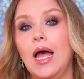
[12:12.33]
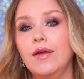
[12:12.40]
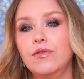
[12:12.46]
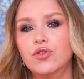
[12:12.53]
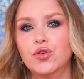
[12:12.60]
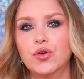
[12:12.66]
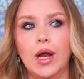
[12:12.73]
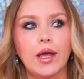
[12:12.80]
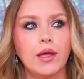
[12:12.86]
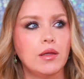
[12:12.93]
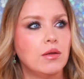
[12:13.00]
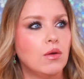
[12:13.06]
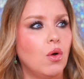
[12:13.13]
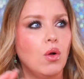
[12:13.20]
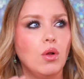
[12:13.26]
I've
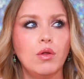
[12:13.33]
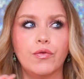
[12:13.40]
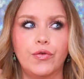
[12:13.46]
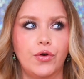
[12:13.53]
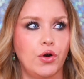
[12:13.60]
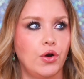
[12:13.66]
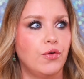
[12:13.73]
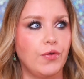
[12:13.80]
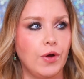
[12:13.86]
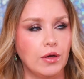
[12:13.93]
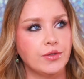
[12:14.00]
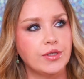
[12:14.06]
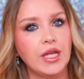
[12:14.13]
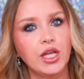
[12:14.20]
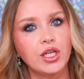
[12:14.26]
tried all of her
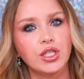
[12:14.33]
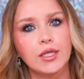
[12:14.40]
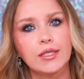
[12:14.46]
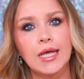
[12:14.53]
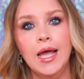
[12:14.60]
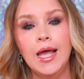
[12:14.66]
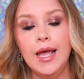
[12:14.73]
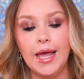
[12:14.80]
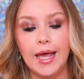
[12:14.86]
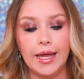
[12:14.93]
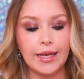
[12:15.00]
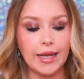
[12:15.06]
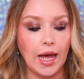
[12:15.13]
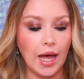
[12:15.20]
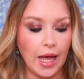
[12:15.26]
foundations
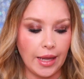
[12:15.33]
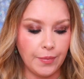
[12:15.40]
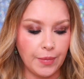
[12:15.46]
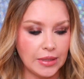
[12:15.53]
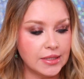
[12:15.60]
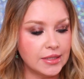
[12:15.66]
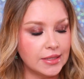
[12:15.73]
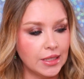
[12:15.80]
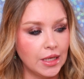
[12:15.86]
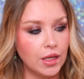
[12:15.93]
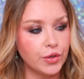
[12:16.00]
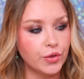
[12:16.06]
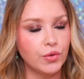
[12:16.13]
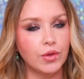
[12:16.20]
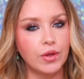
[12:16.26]
and I must tell
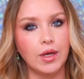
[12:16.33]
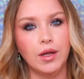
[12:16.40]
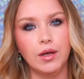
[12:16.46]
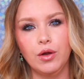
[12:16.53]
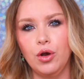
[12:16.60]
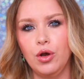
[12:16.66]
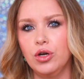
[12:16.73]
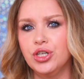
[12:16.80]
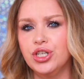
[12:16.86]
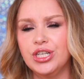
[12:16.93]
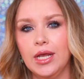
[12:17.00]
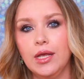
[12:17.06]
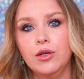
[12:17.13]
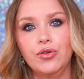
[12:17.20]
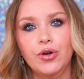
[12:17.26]
you that her
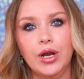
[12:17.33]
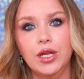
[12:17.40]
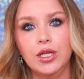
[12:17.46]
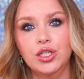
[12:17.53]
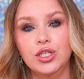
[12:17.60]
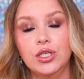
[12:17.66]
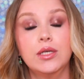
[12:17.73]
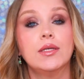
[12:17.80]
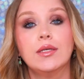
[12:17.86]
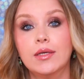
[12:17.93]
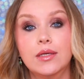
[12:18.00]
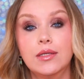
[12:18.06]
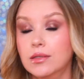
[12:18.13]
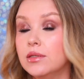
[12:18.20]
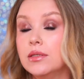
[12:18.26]
shade range,
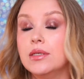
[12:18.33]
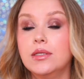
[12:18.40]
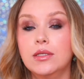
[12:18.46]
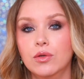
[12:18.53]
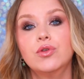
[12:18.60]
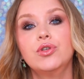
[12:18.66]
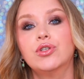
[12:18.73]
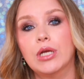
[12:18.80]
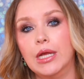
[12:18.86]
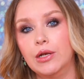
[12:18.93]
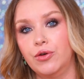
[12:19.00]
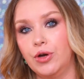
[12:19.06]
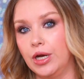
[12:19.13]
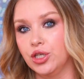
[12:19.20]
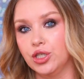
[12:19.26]
it's a good
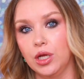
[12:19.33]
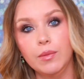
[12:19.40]
shade range.